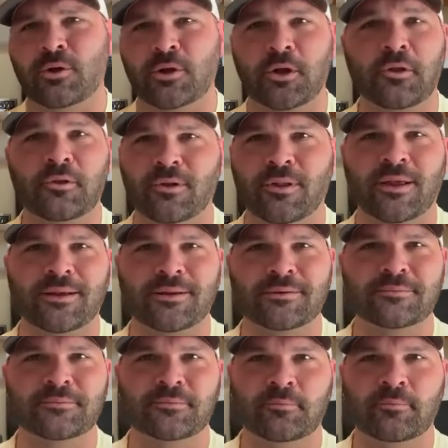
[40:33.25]
You know, they're like,
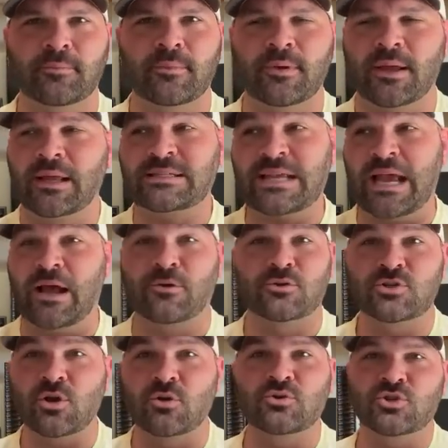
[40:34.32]
it sounds
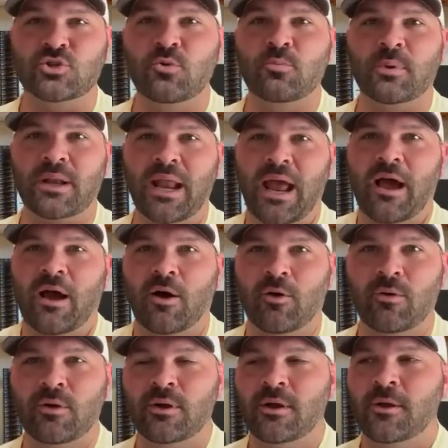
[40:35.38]
so stupid
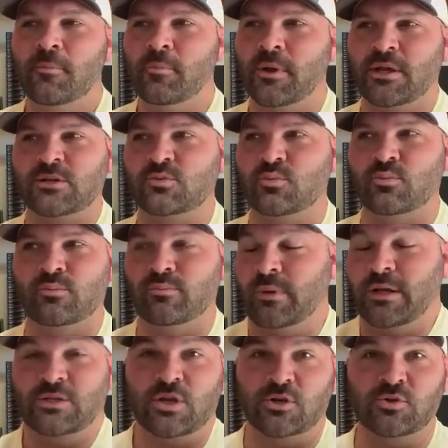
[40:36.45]
now because
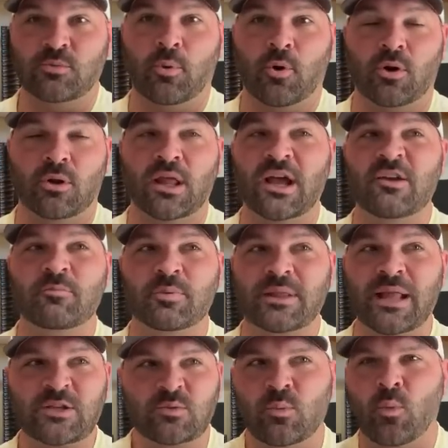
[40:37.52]
it's such a part of life, but
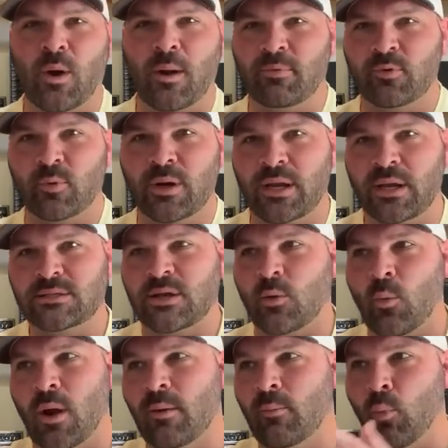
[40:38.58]
that's Web 3. It's
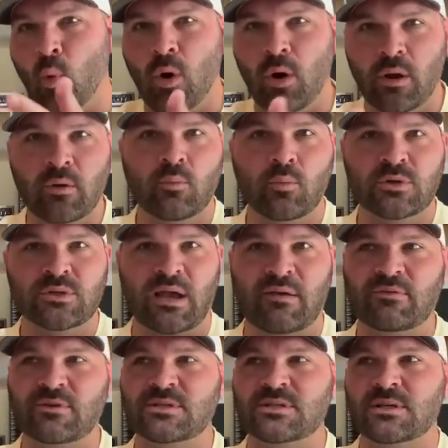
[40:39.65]
like Web 1 was
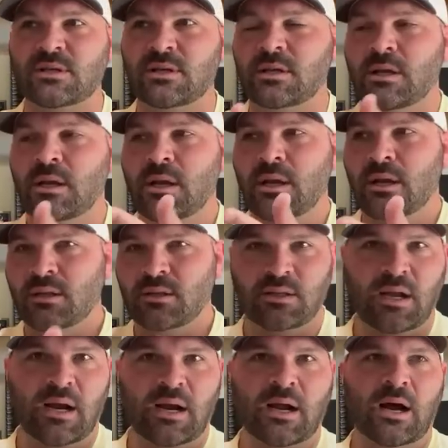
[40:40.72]
obviously the
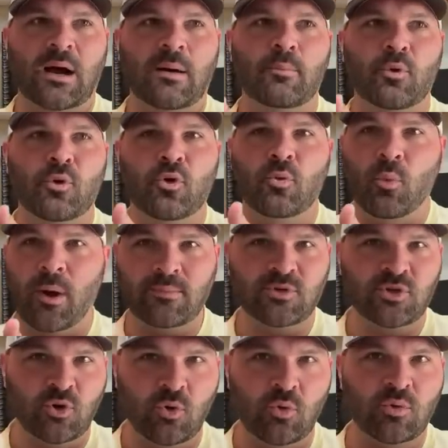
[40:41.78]
dot-com boom. Web
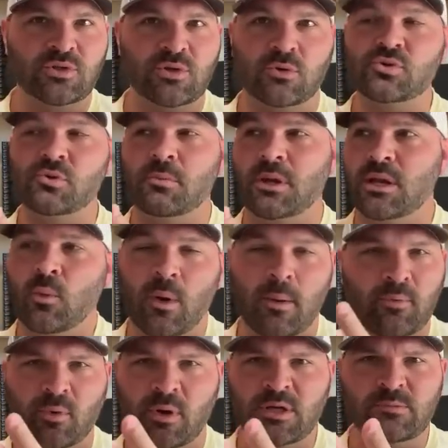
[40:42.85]
2 was social media.
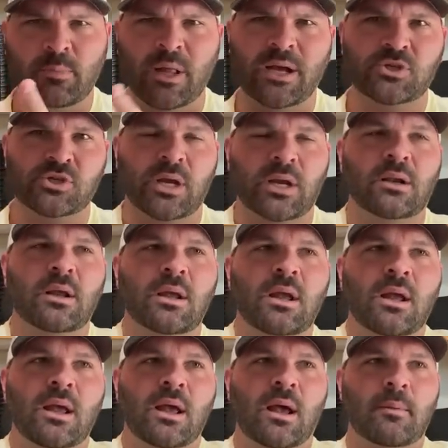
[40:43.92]
Web 3 is blockchain.
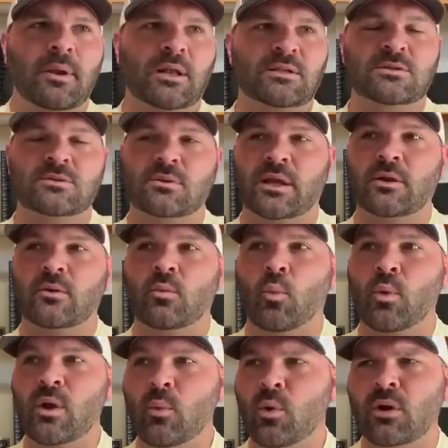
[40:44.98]
I mean, it's like
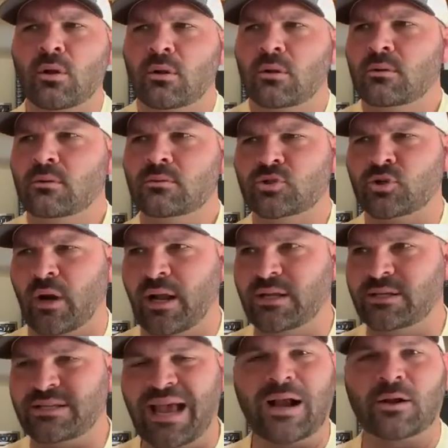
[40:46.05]
we will
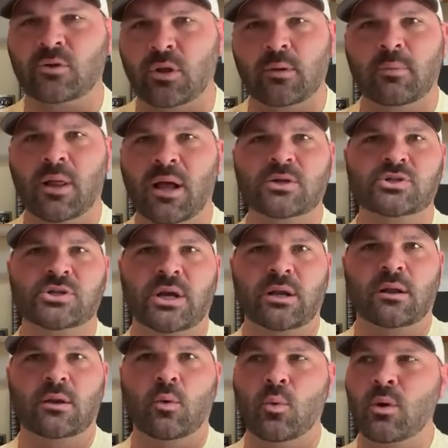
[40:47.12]
transact on the blockchain.
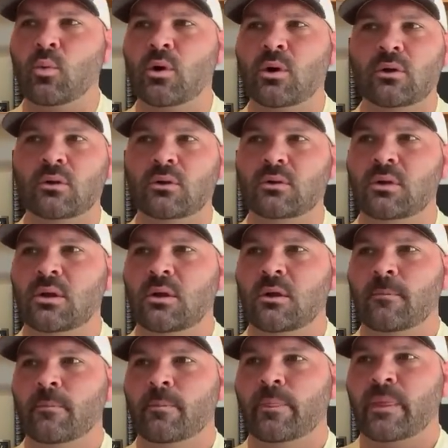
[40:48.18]
Like we will
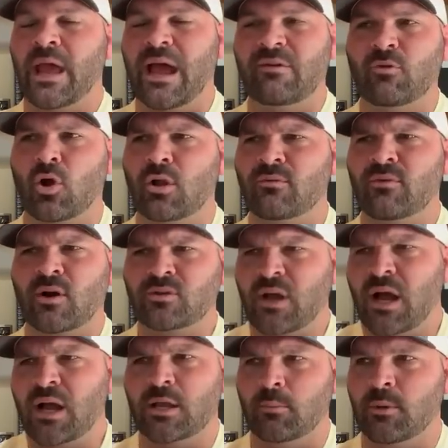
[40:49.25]
have all of our
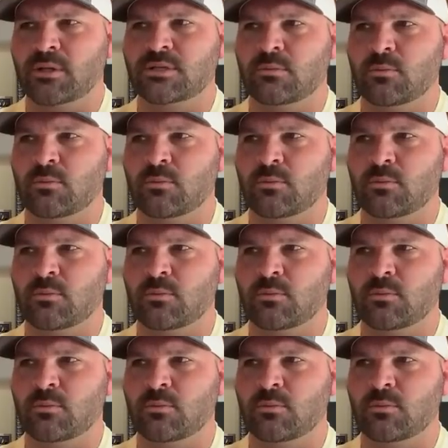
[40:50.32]
documents.